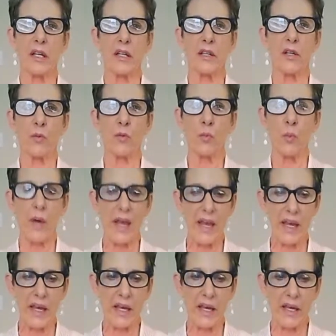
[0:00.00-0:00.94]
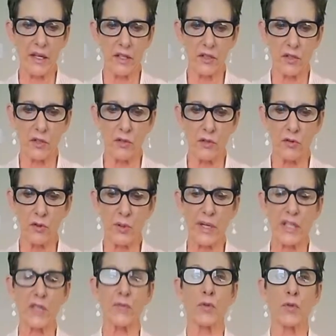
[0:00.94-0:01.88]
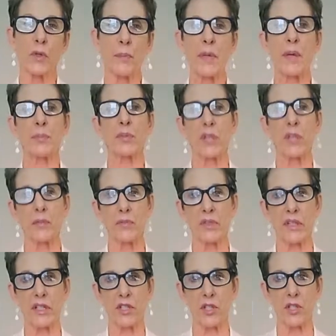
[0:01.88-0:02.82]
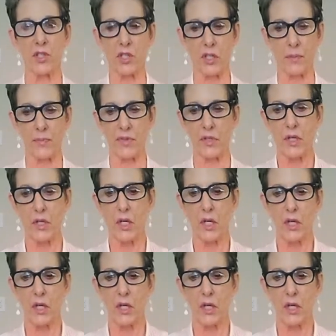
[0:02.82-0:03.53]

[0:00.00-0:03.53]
the way to transform people in relationships,